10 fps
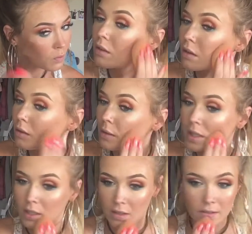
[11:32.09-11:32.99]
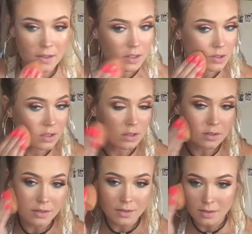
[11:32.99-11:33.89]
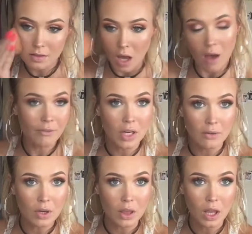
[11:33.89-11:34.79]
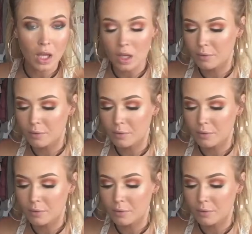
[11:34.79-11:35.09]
Go in and soften everything.